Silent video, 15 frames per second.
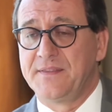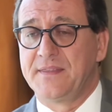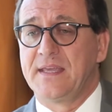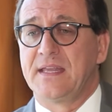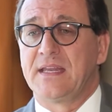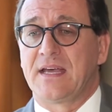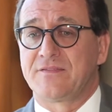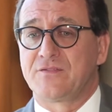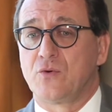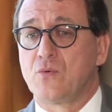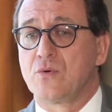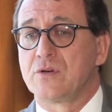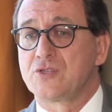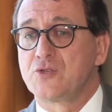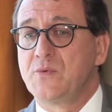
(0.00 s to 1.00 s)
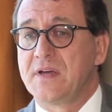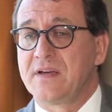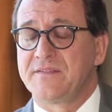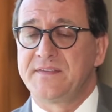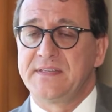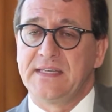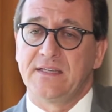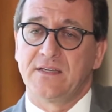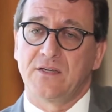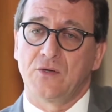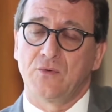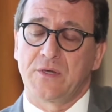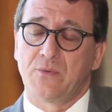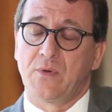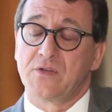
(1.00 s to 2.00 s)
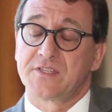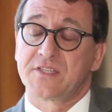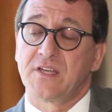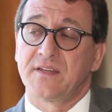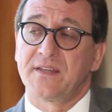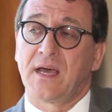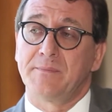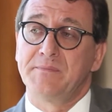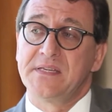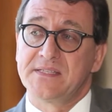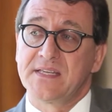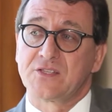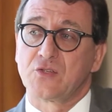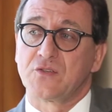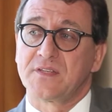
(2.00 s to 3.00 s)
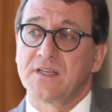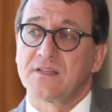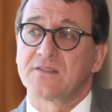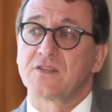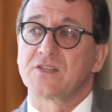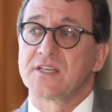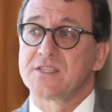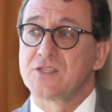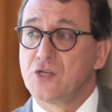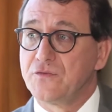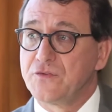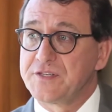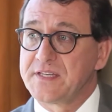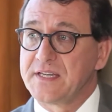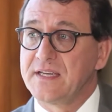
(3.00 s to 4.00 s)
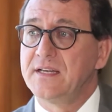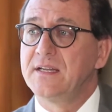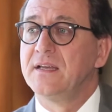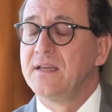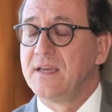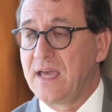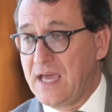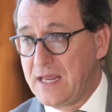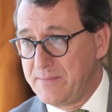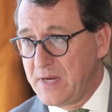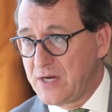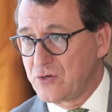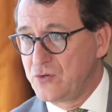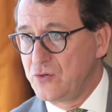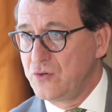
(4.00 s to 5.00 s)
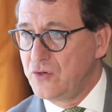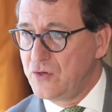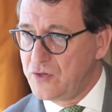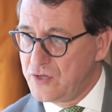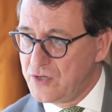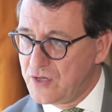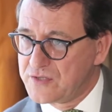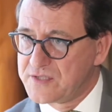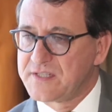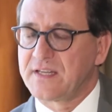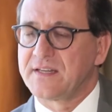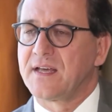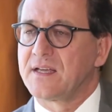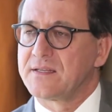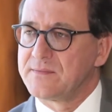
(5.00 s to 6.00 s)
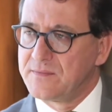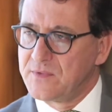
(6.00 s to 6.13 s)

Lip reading: Then afterwards, we have the what we call standard business hotels, such as Novotel and Mercure, not standard,